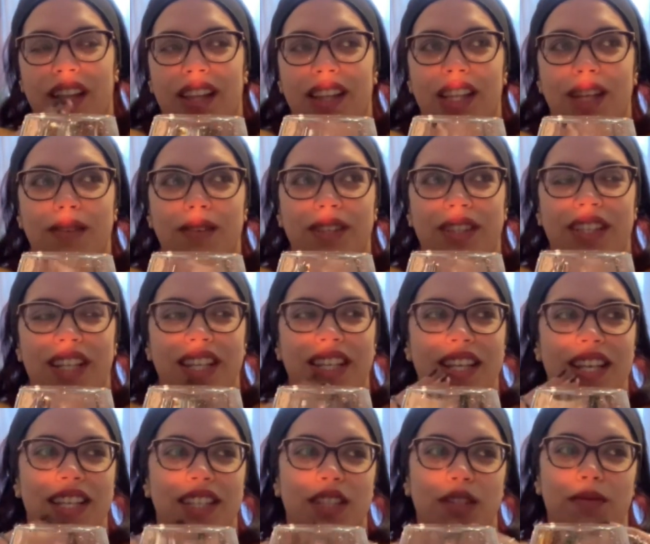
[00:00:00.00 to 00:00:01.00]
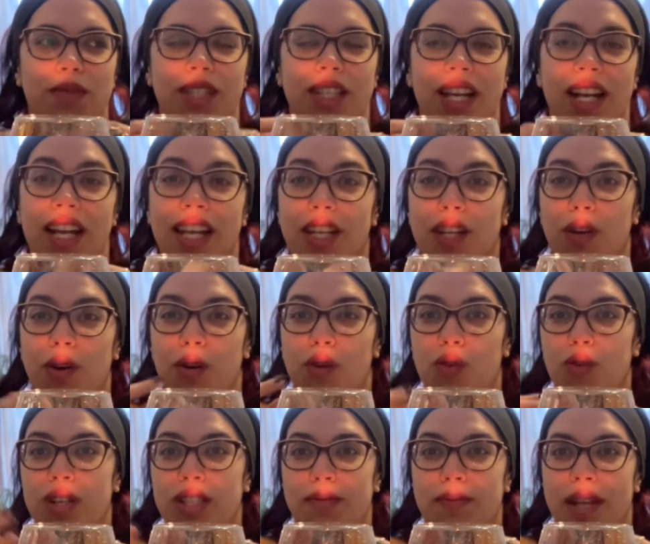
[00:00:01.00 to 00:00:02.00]
it's almost kind of like you're
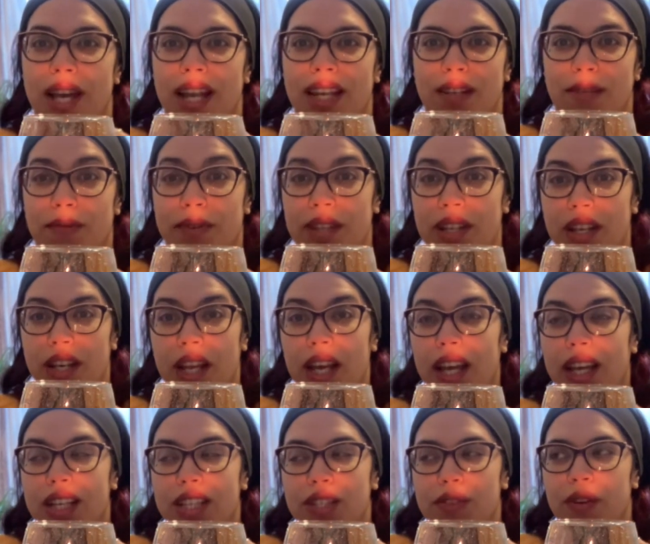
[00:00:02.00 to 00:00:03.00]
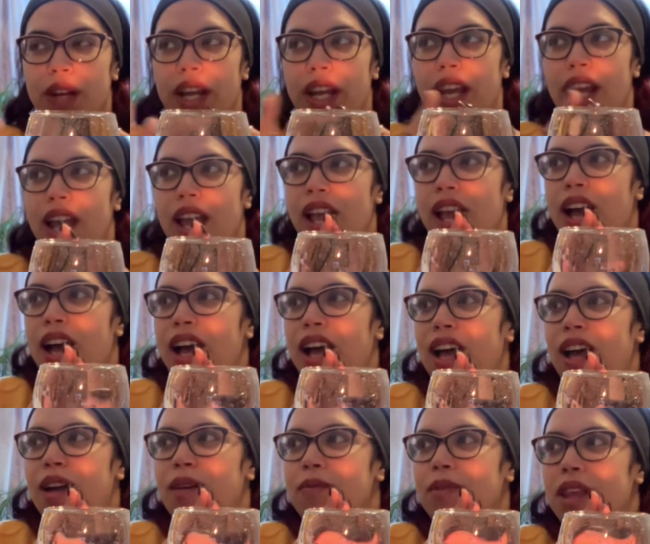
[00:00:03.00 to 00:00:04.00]
always planning for the next, right?
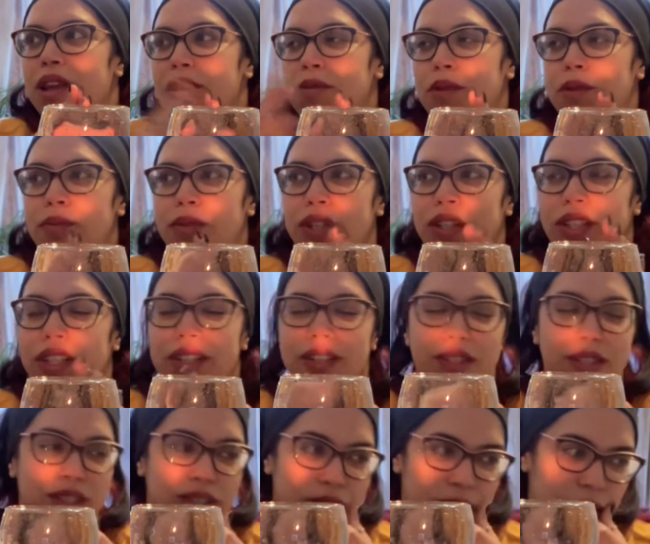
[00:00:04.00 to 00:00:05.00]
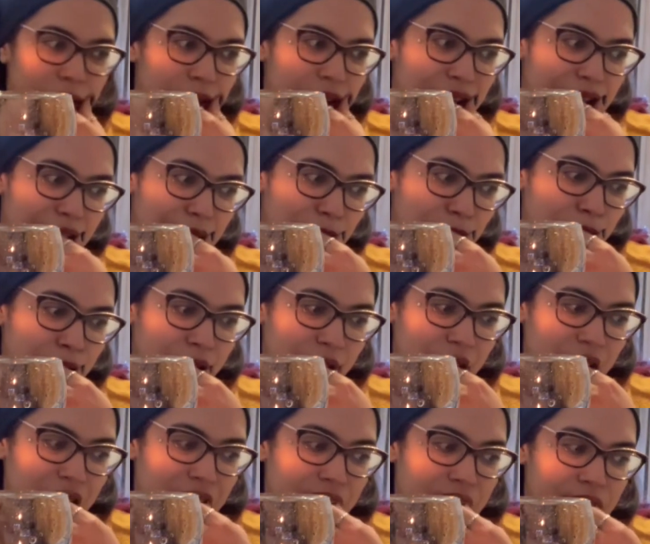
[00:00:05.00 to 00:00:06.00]
I remember years ago I had
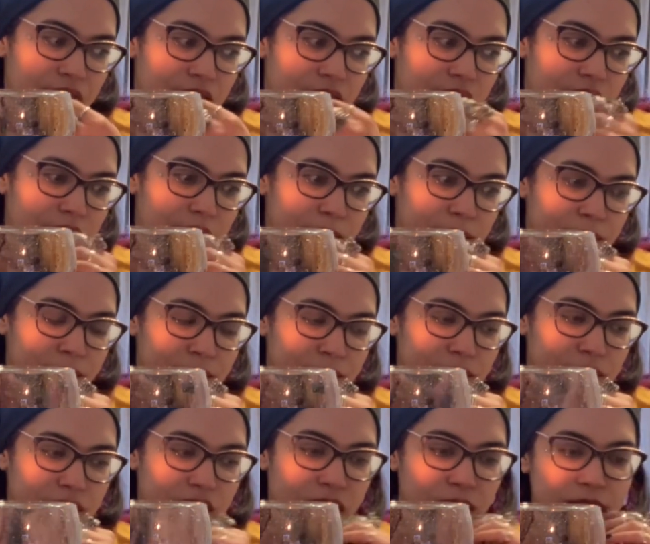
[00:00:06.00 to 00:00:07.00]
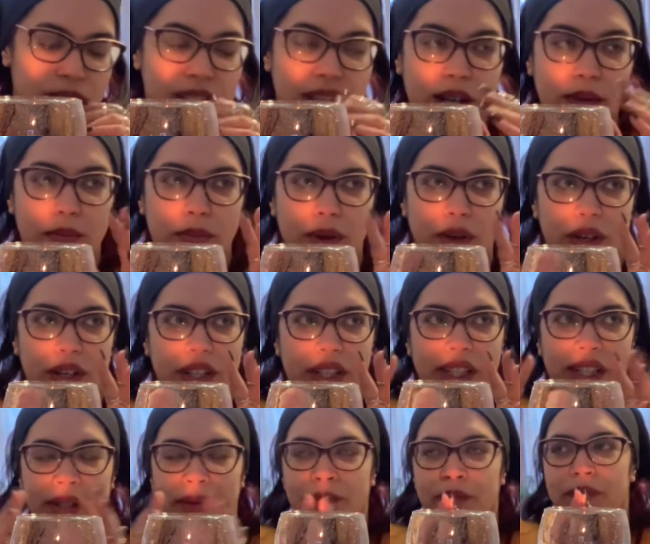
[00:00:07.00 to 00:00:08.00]
been at I was at a
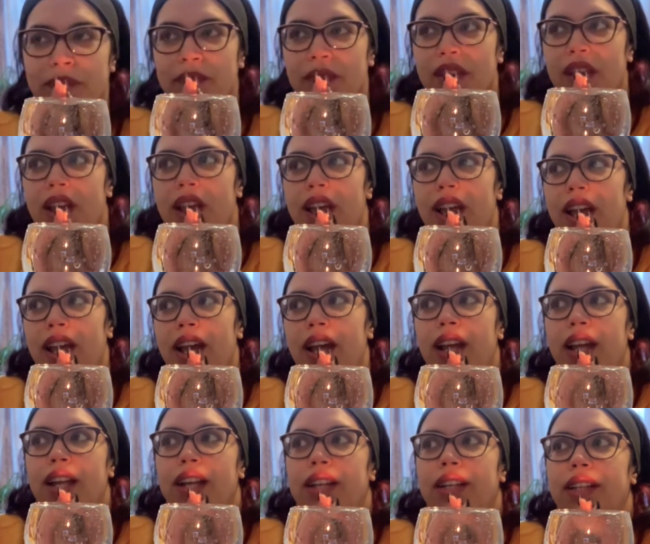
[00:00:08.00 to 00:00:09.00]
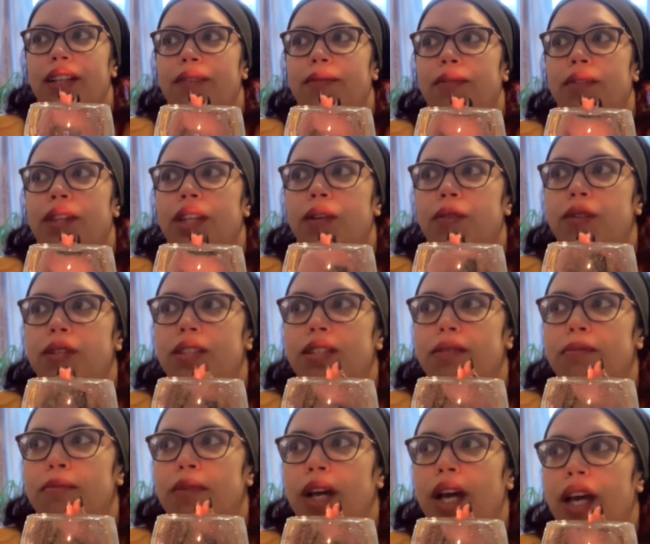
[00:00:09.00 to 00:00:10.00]
party, and there was
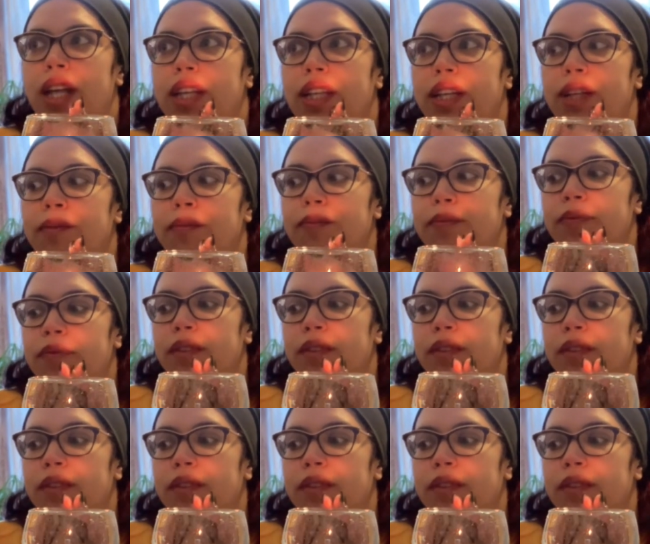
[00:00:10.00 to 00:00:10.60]
somebody